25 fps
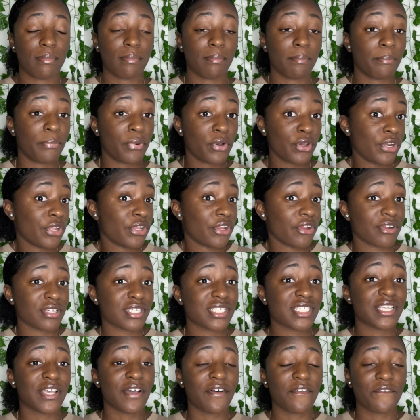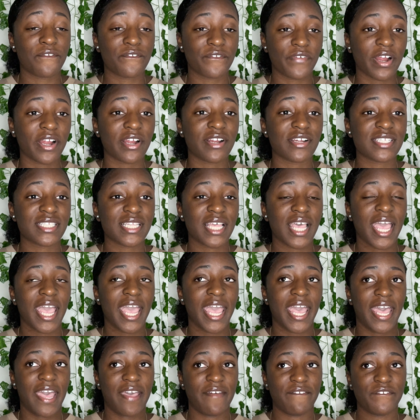putting yourself first
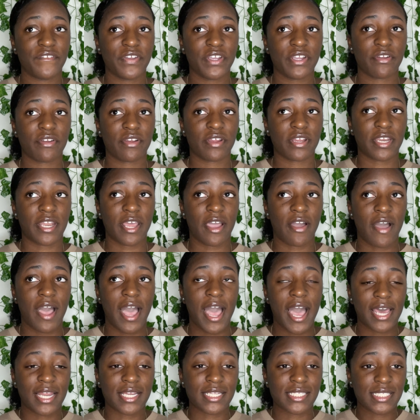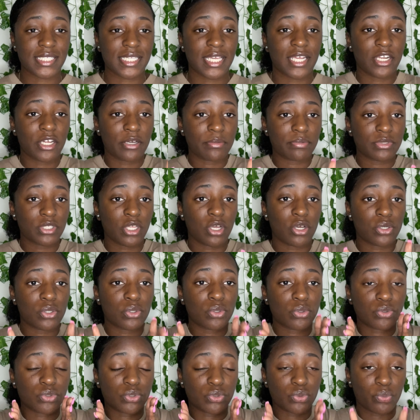and figuring out how to set up
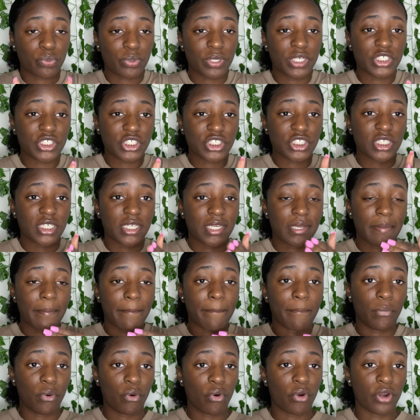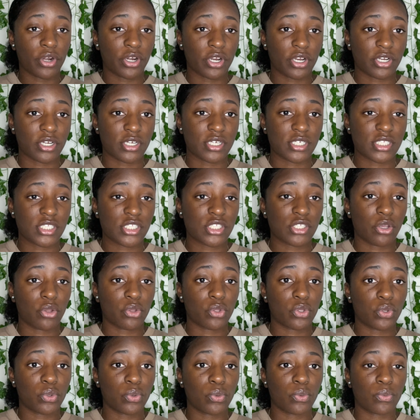those rigid borders so
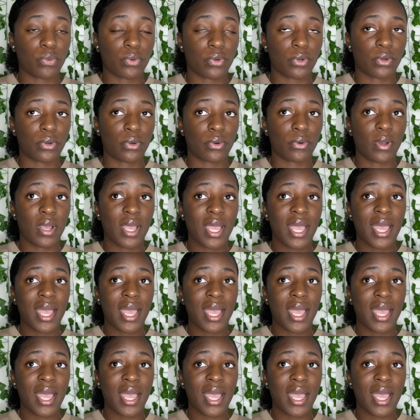you will